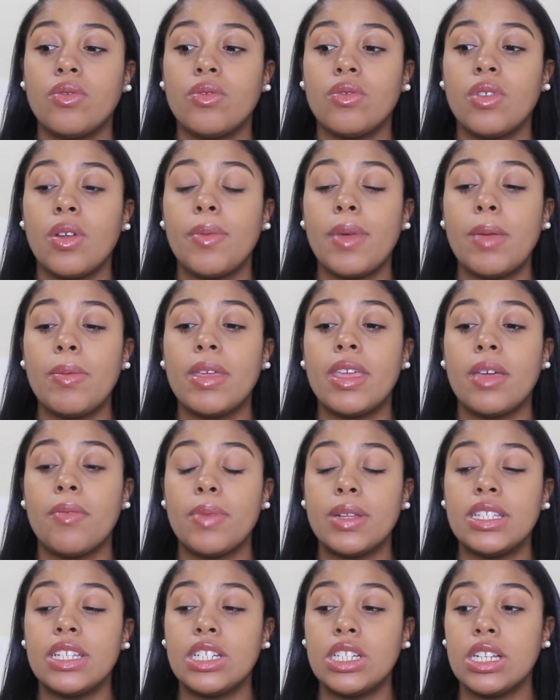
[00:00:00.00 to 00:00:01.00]
Your baby can
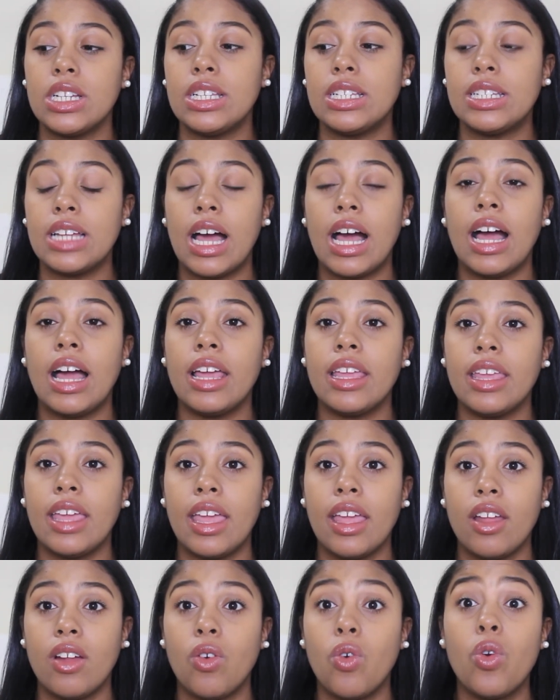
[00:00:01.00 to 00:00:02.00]
potentially die,
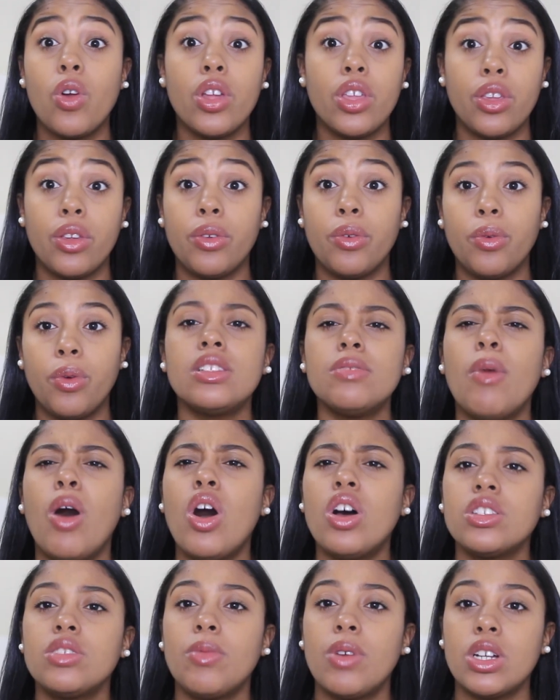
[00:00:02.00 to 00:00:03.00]
and or you,
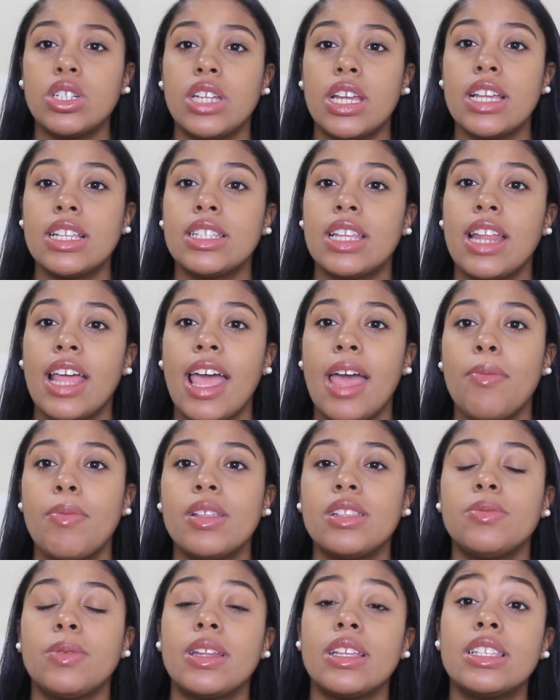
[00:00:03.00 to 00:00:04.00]
small chance that it
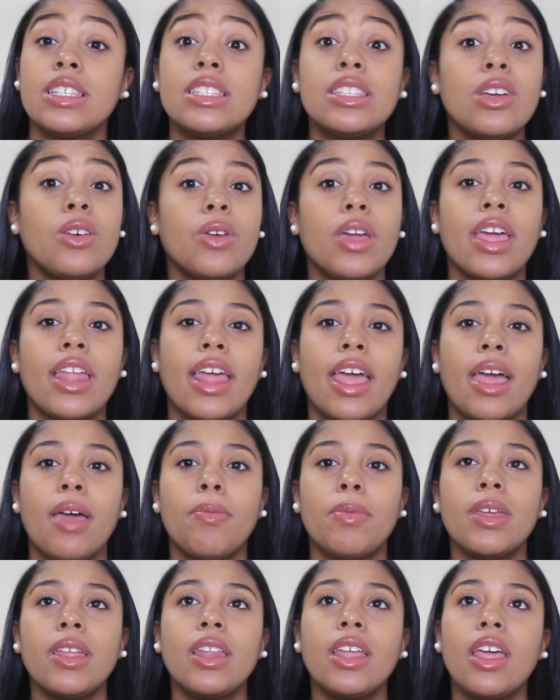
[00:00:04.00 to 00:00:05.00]
happens, but it still can
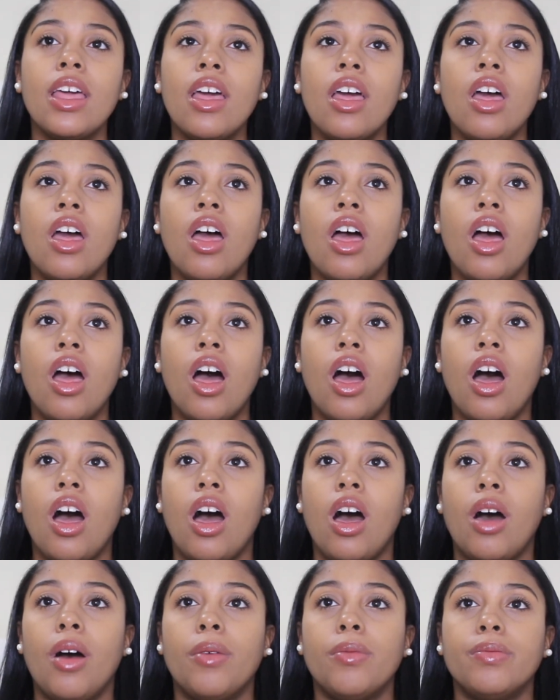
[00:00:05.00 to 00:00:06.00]
happen.
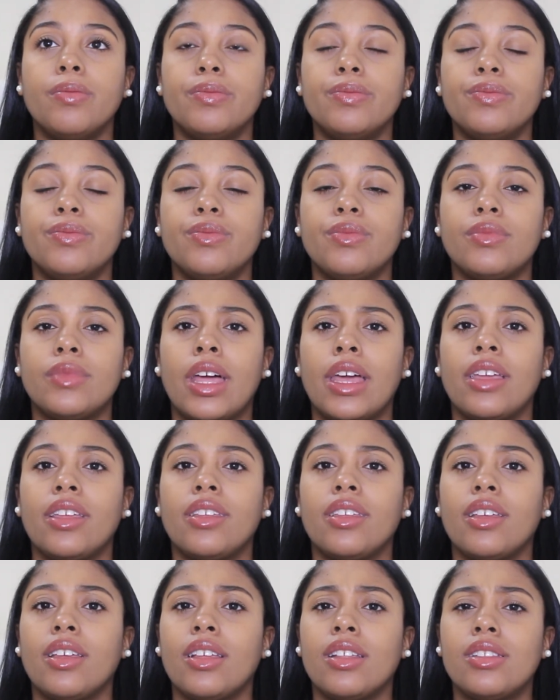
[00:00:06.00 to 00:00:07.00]

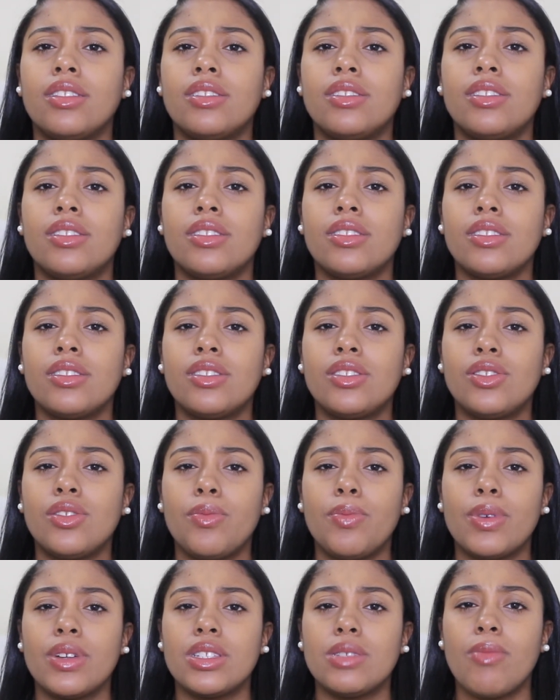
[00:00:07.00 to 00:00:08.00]
Like, it's
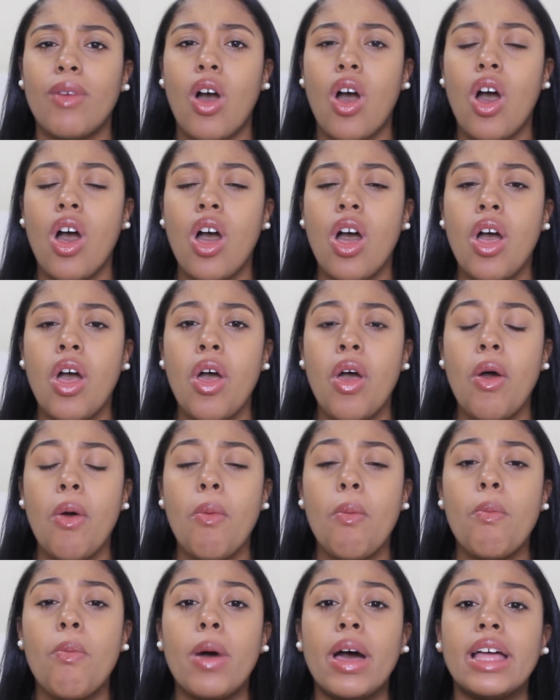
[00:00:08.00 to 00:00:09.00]
super small.
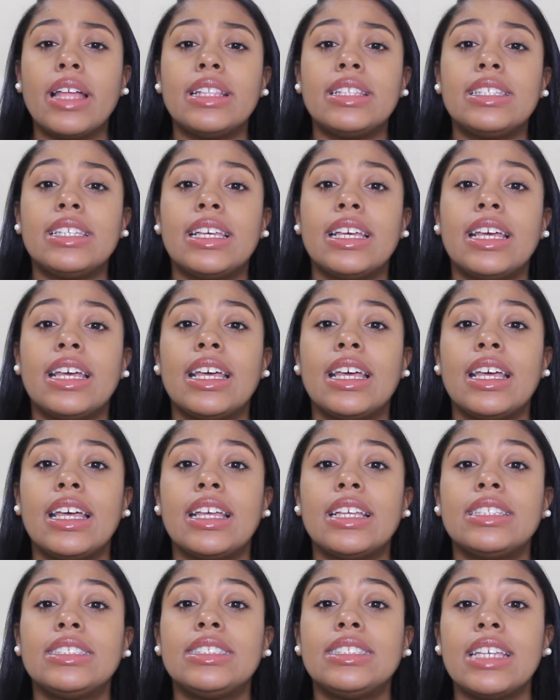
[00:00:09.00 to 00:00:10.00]
But
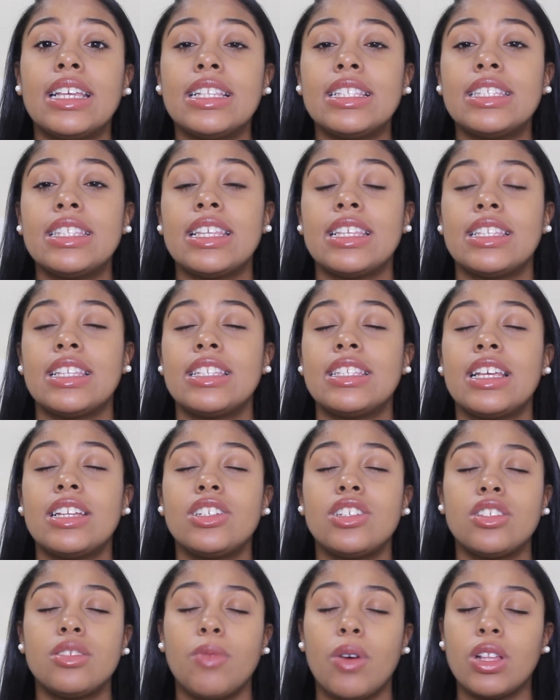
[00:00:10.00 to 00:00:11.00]
since this is
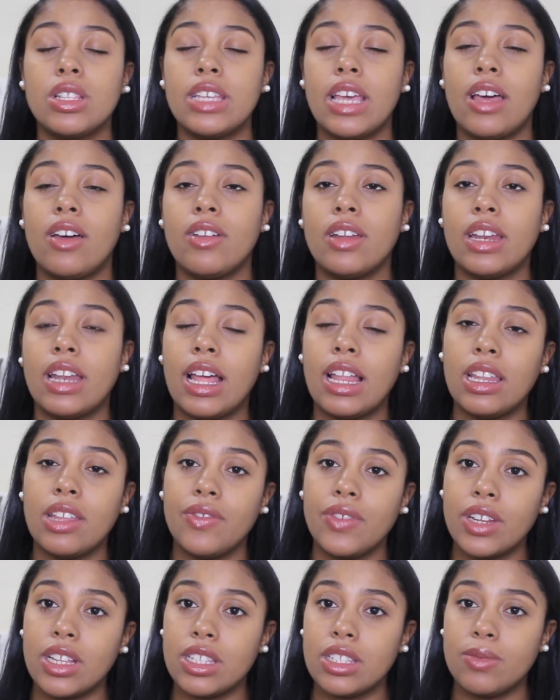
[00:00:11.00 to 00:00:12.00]
such a small town, and I
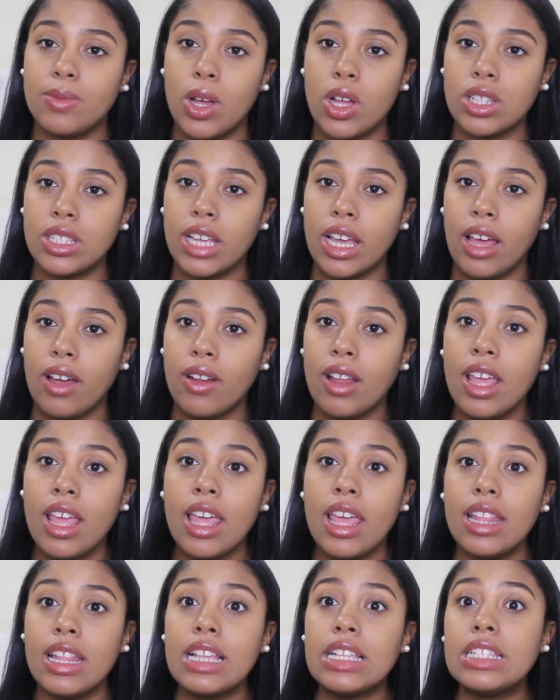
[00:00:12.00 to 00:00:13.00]
live in a small town,
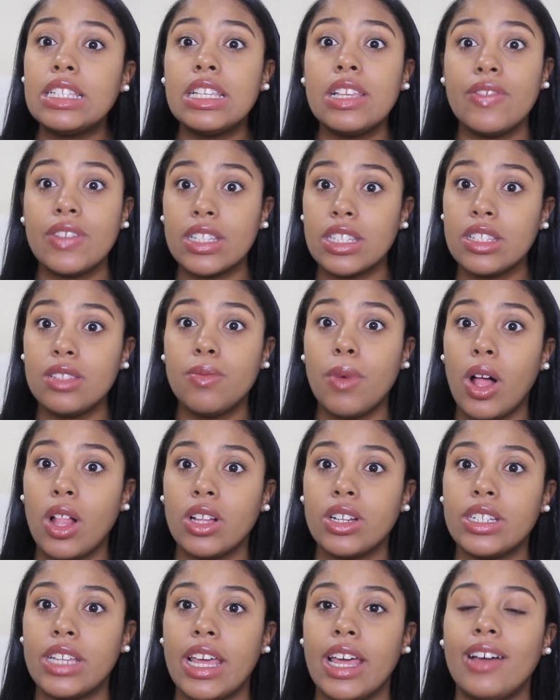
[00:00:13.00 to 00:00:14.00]
this is even
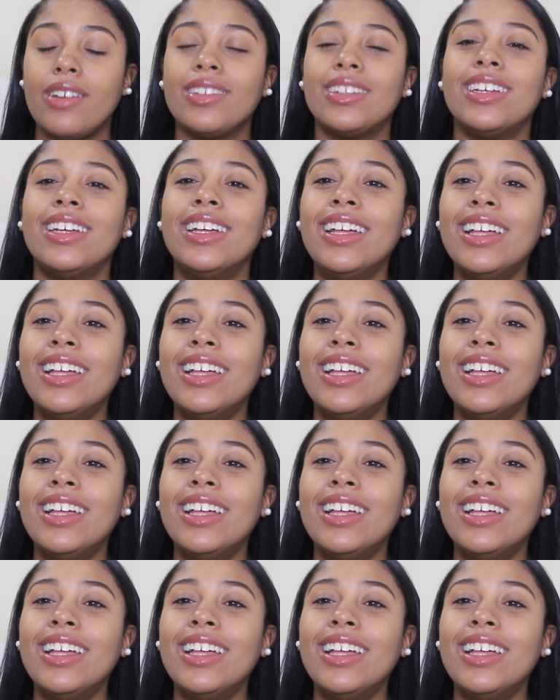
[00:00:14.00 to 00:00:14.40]
smaller town,